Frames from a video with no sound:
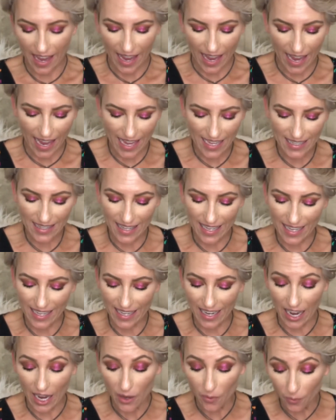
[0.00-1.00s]
And
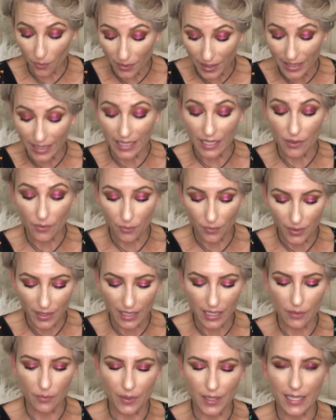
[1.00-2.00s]
then I really,
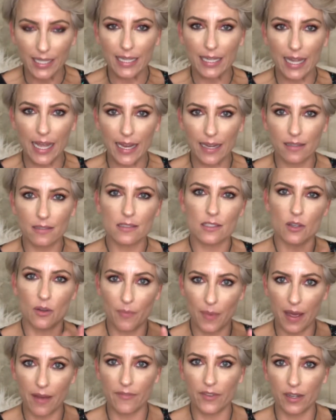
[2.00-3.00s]
really, really like, so
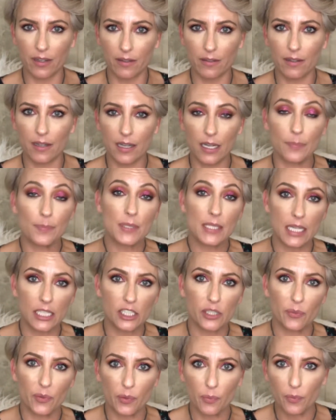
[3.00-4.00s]
I'm having an
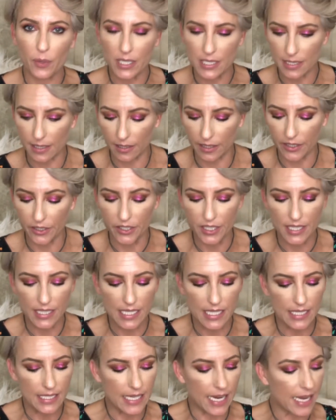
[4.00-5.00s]
obsession with pressed glitters
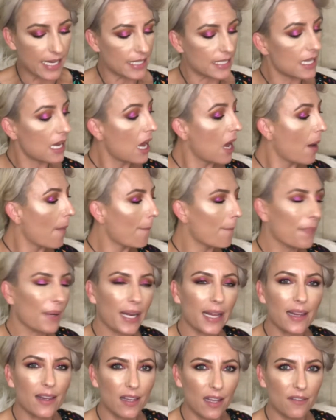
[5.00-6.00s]
these days, but
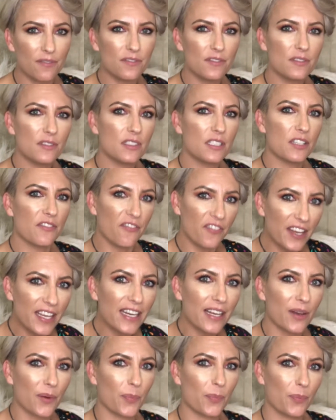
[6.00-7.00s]
I love
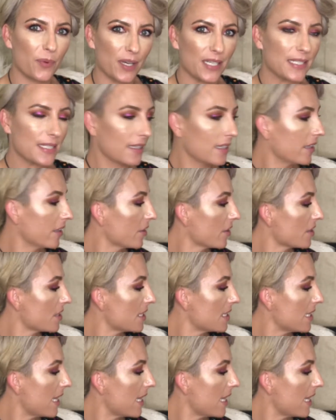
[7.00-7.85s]
Devinah pressed glitters.